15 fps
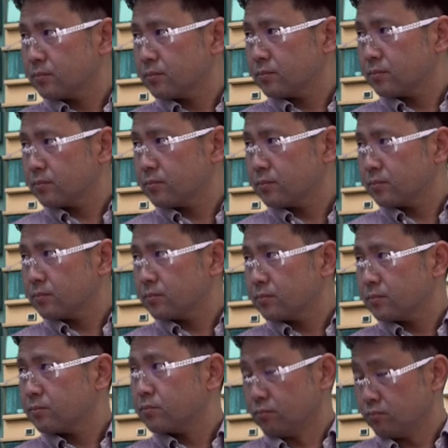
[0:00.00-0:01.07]

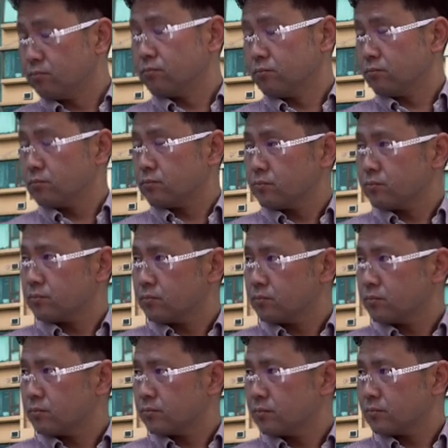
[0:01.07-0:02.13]

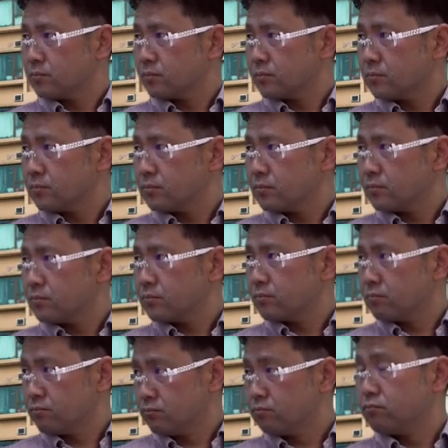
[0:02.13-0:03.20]

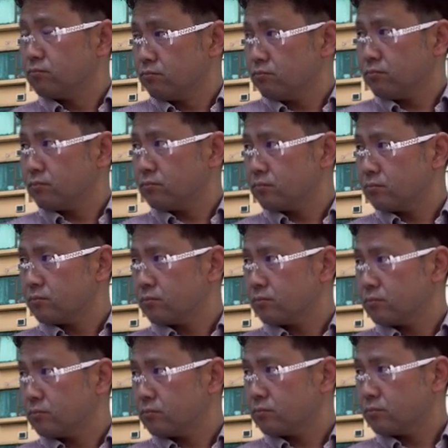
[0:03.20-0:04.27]

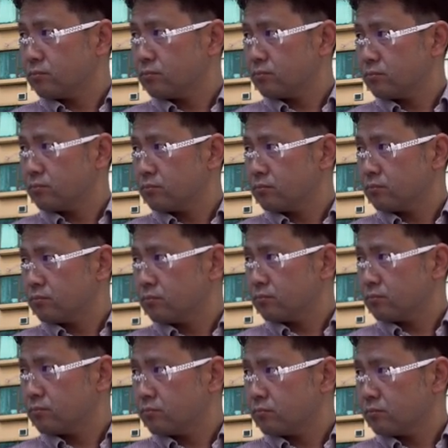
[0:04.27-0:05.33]

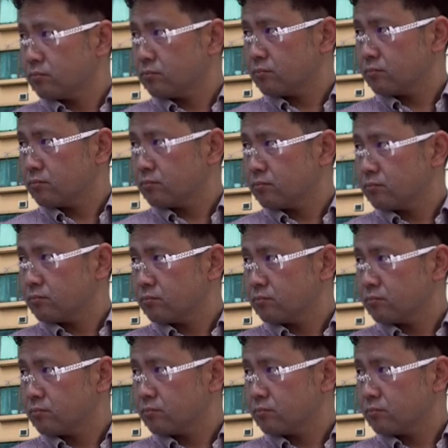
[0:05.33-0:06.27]
(not speaking)